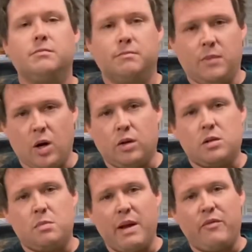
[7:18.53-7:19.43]

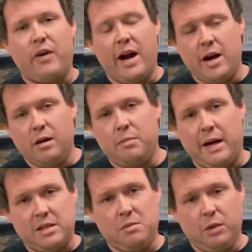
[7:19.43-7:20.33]
Arcs make fire,
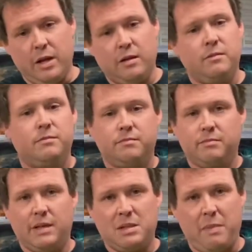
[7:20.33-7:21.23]
possibly.
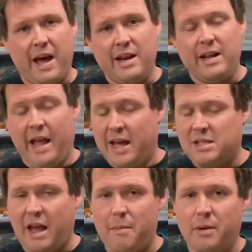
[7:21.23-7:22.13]
That's bad. It has
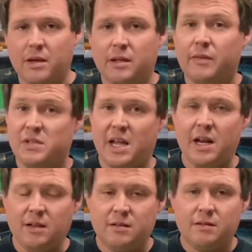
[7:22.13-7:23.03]
happened. I've seen
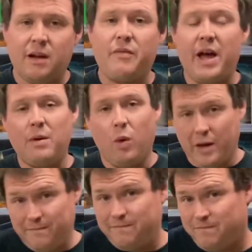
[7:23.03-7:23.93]
it. I've had one.
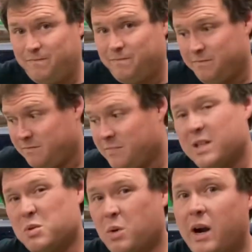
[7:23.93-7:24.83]

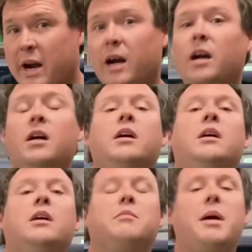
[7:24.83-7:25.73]
This one right here.
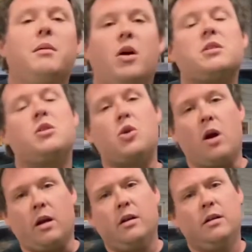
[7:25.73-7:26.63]
About lost a
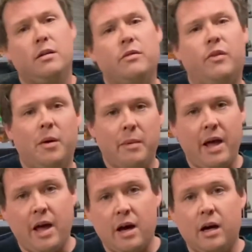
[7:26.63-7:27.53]
truck from
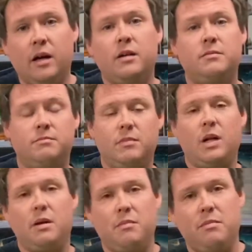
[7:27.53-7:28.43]
a
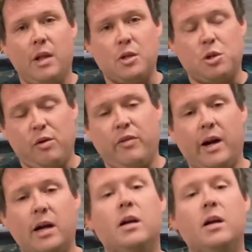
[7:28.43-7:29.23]
electrical fire.